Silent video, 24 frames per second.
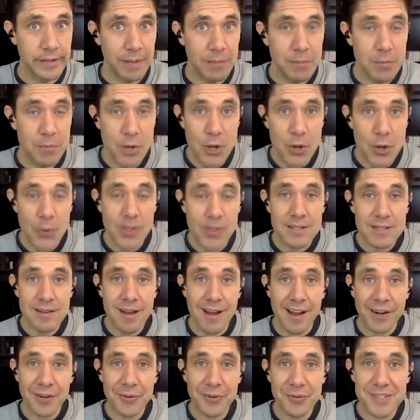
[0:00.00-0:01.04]
I'm known as
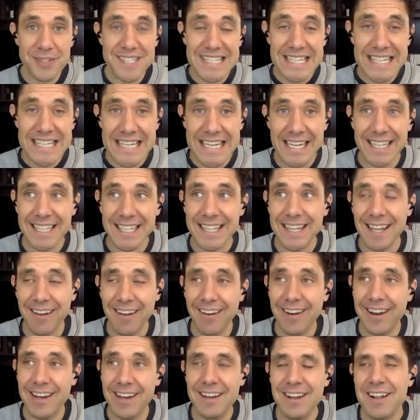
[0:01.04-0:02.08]
Doctor Z
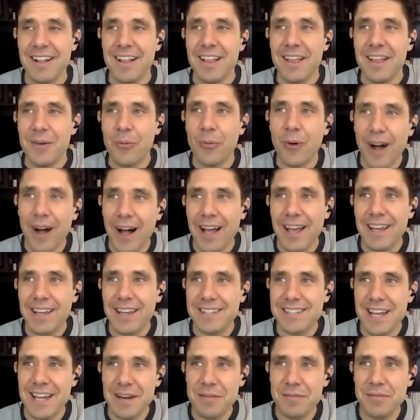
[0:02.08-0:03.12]
online. Why?
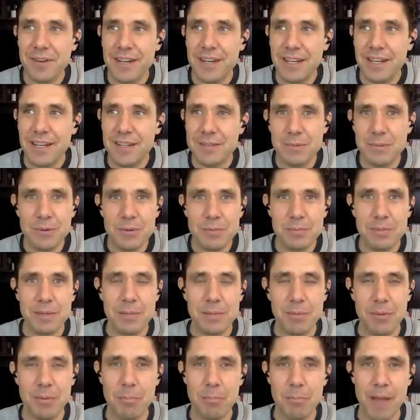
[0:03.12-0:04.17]
It's kind of funny because most
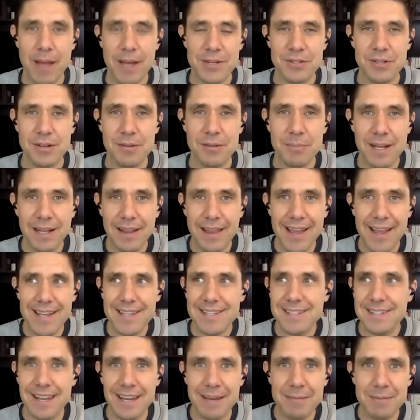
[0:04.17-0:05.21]
people botch up my
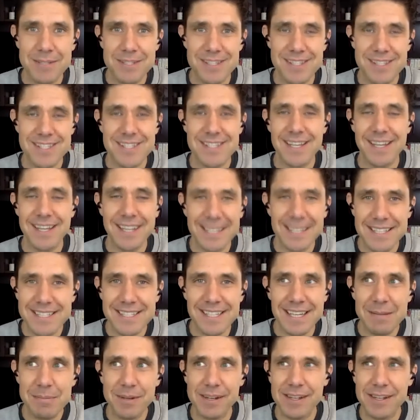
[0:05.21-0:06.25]
last name. It's
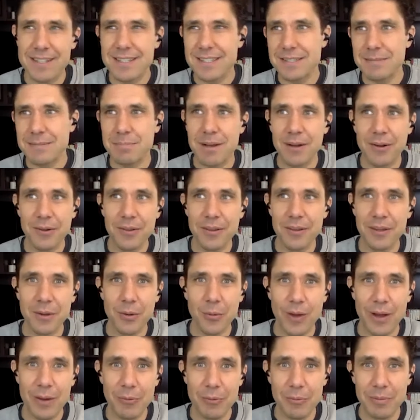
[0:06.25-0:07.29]
Zielinski, but it's spelled in a
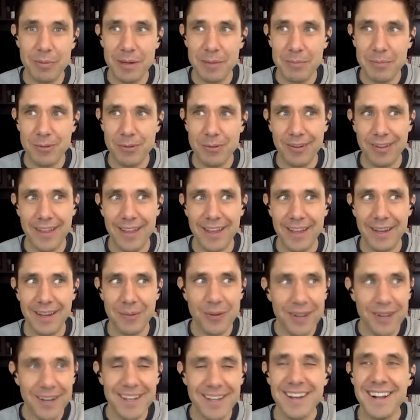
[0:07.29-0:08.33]
way where people are like,
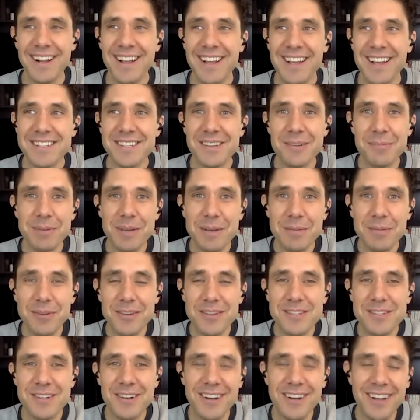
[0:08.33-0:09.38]
what? So people
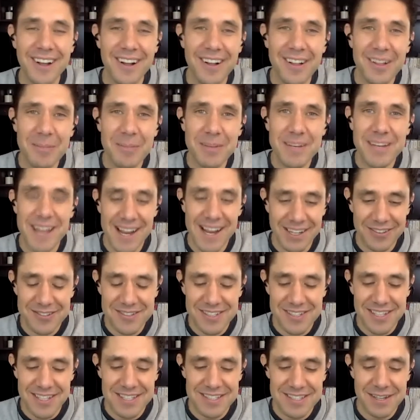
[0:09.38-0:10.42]
just started calling me Doctor
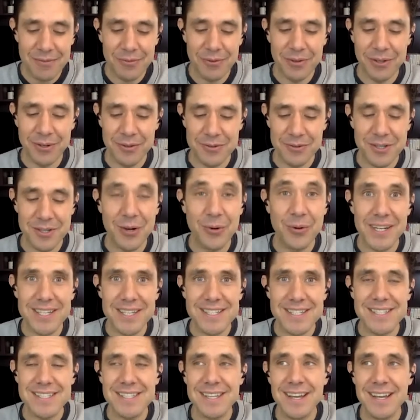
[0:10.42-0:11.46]
Z several years ago, and it
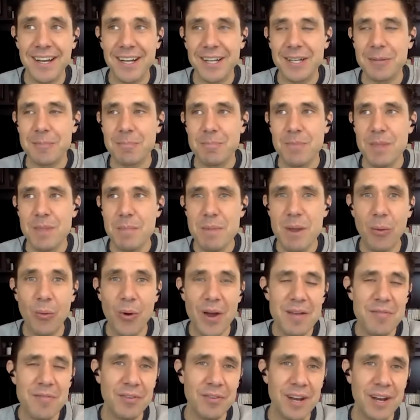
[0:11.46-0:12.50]
stuck. My
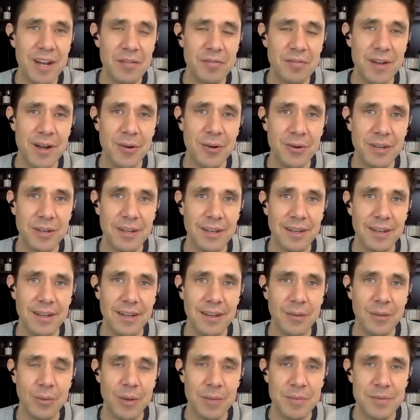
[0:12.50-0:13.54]
wife and I founded
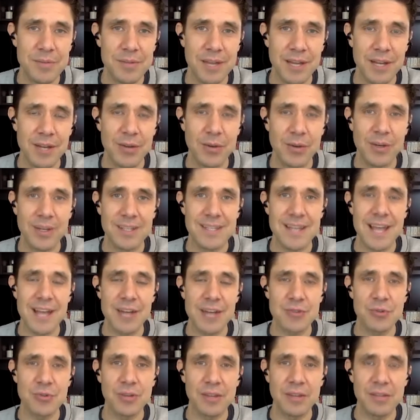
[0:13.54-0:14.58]
a website known as
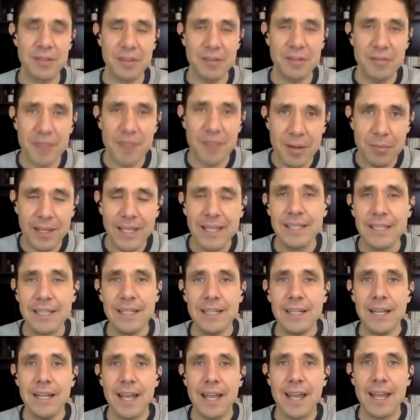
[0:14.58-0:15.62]
Natural Living Family,
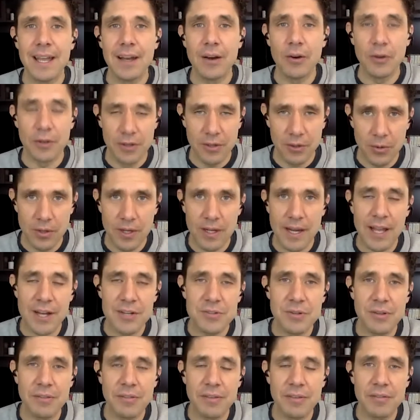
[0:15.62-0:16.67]
and or you can go to
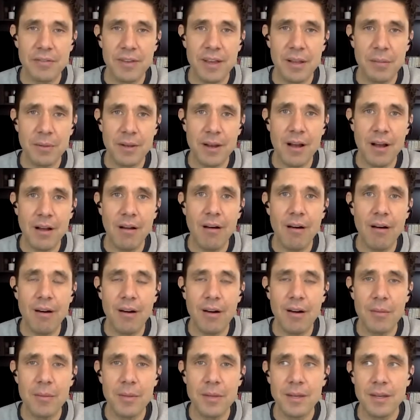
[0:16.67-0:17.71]
natural living family dot
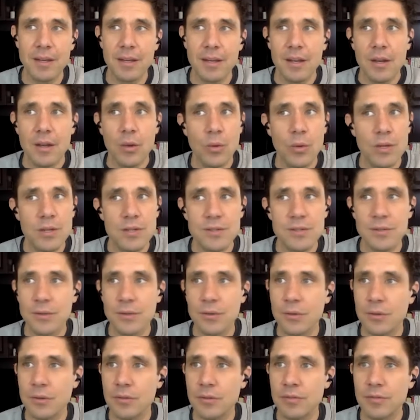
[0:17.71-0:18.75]
com, and we
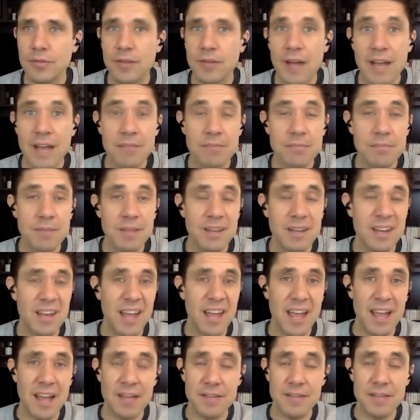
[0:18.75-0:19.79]
serve five and a
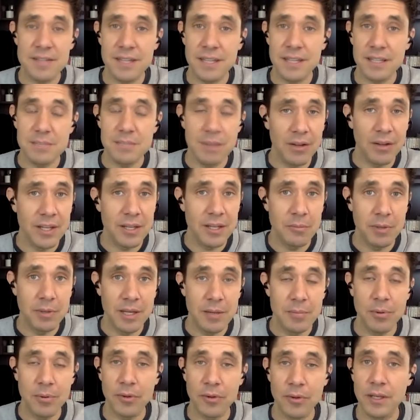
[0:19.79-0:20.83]
half, six million
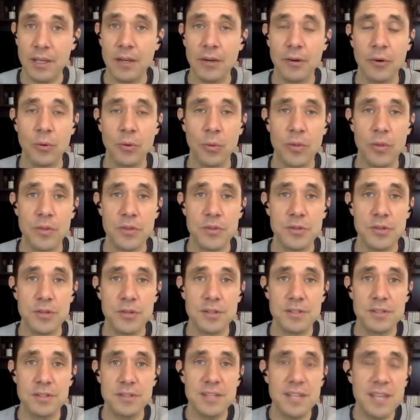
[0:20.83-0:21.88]
people a year with
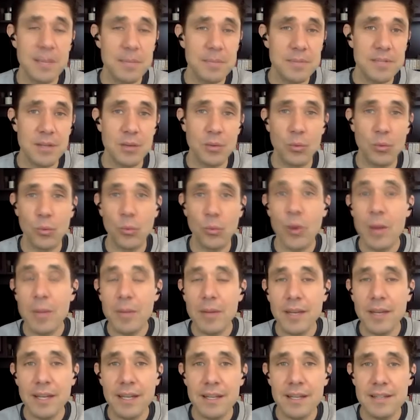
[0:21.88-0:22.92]
just tips and
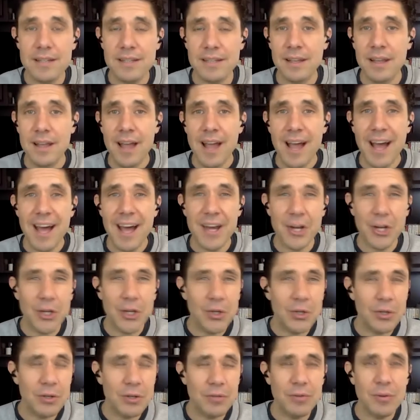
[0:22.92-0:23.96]
remedies and how to
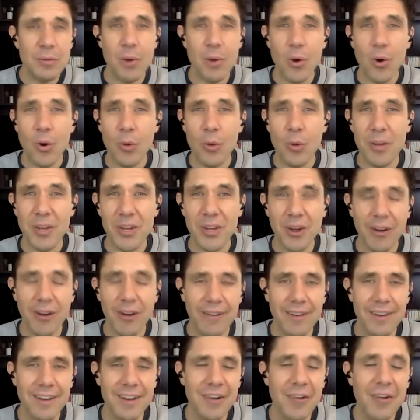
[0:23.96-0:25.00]
cook from home and
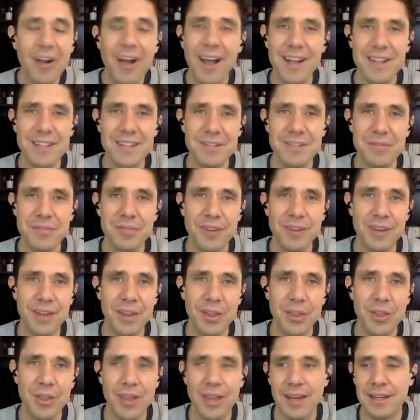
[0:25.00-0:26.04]
garden and all kinds of fun
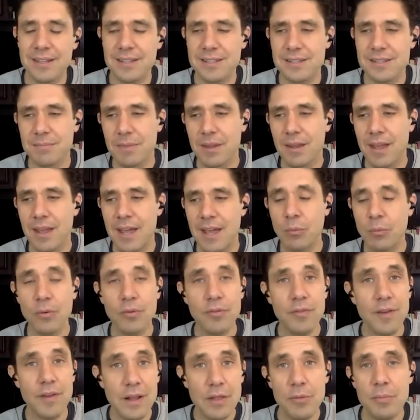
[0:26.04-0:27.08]
things. And we're
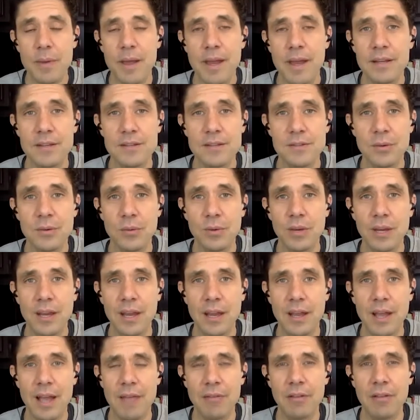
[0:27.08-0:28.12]
faith-based, so
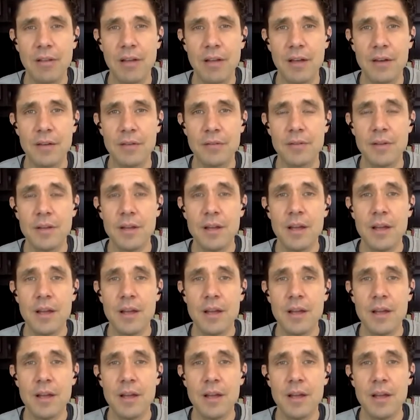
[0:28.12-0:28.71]
we have a lot of